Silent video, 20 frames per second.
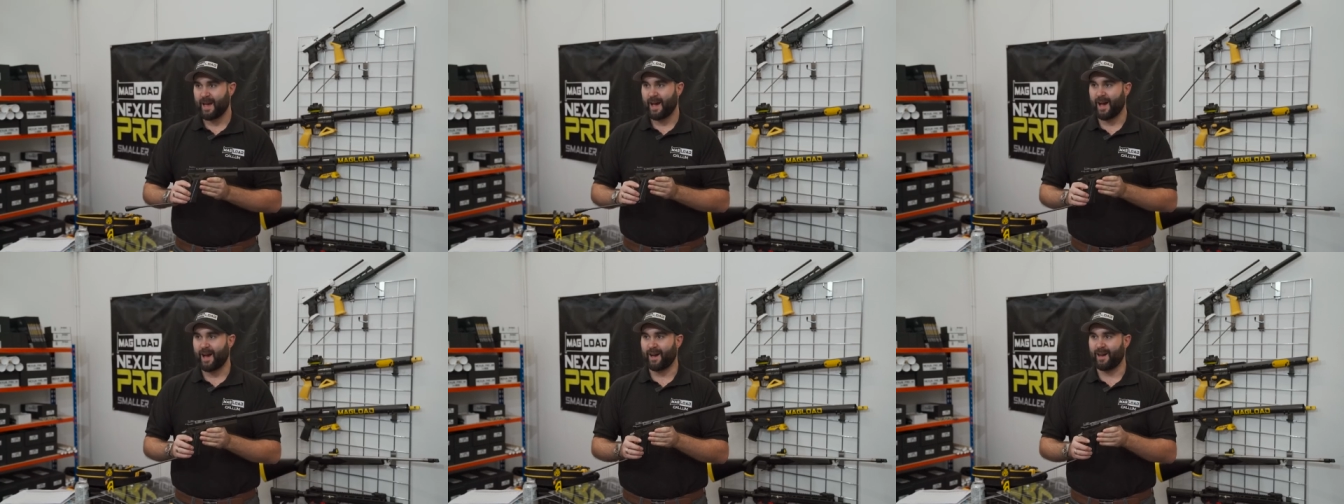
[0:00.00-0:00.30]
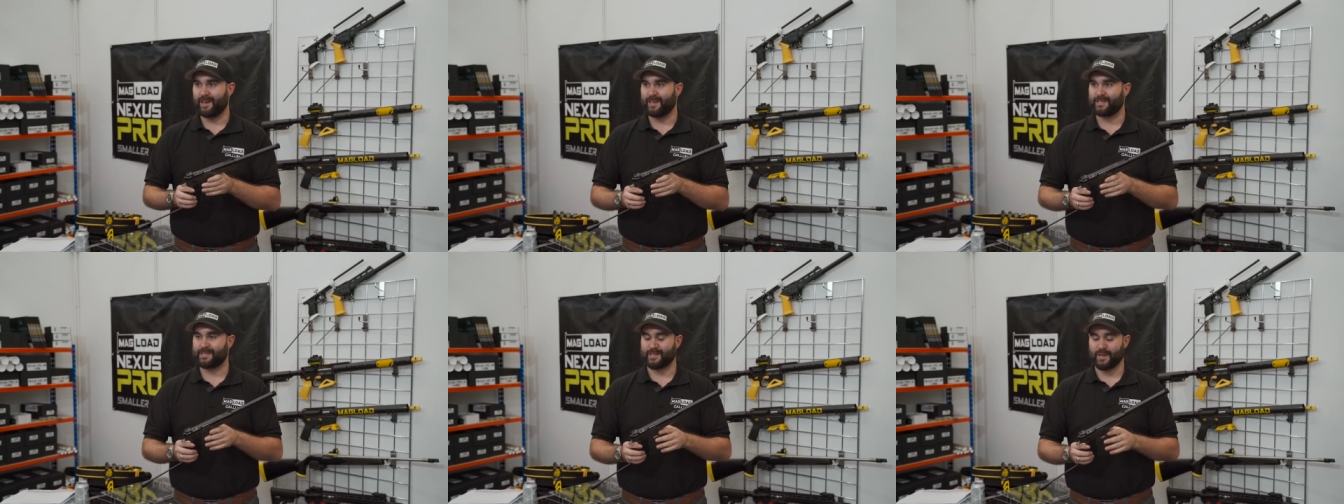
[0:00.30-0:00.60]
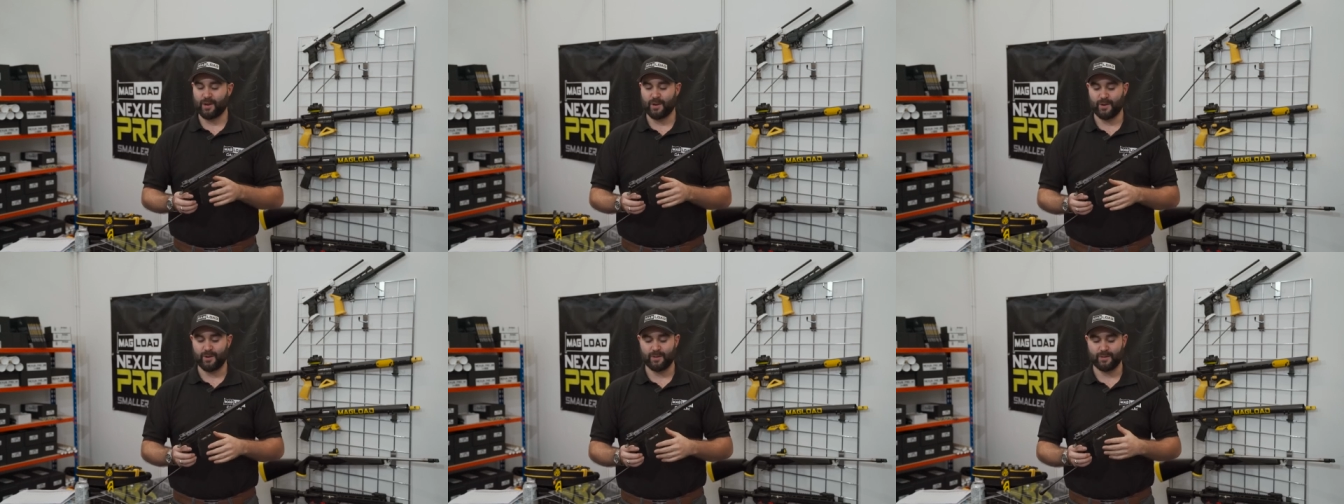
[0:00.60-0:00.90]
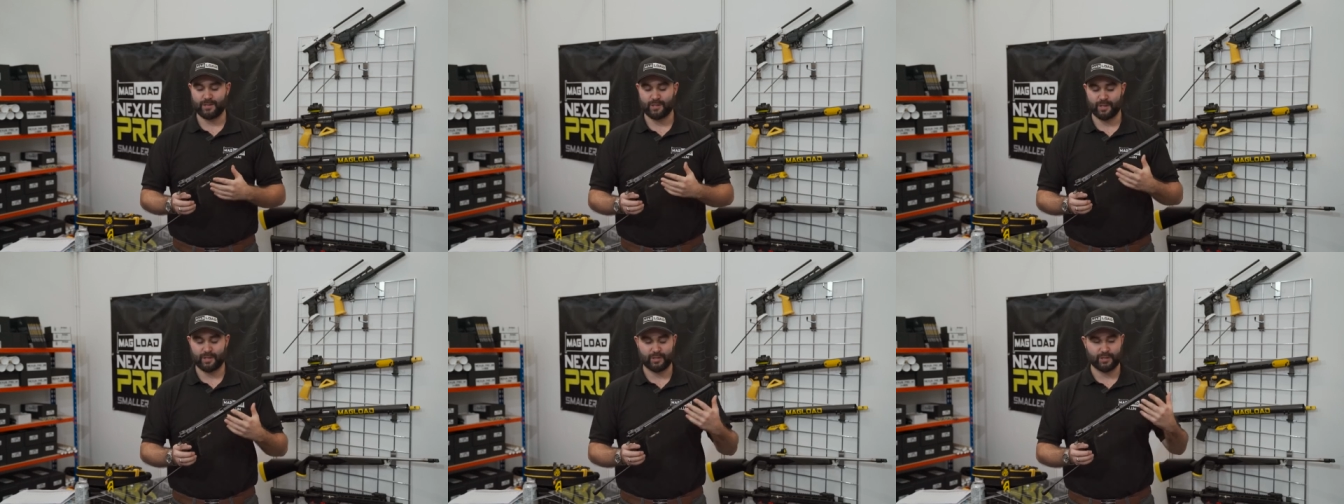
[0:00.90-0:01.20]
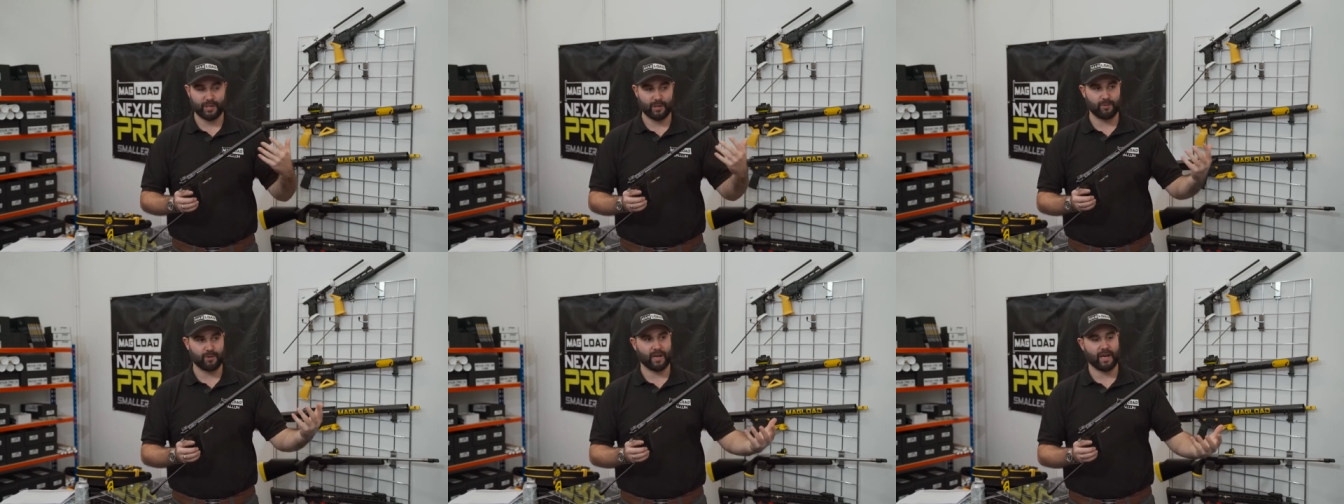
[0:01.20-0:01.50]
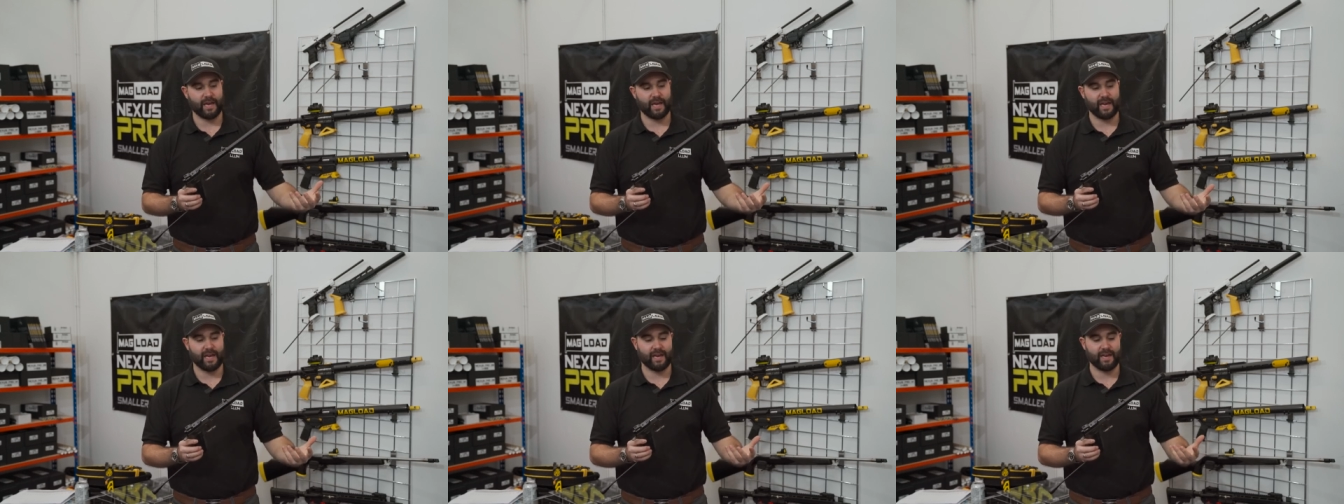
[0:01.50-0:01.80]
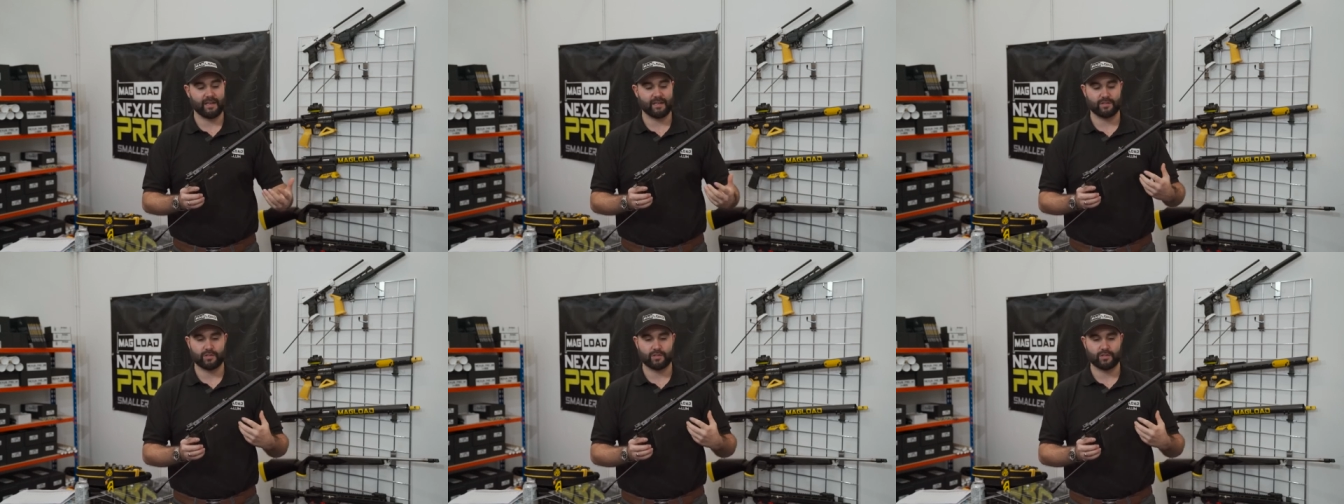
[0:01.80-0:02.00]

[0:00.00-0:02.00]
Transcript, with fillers: Uh, so Shilda here,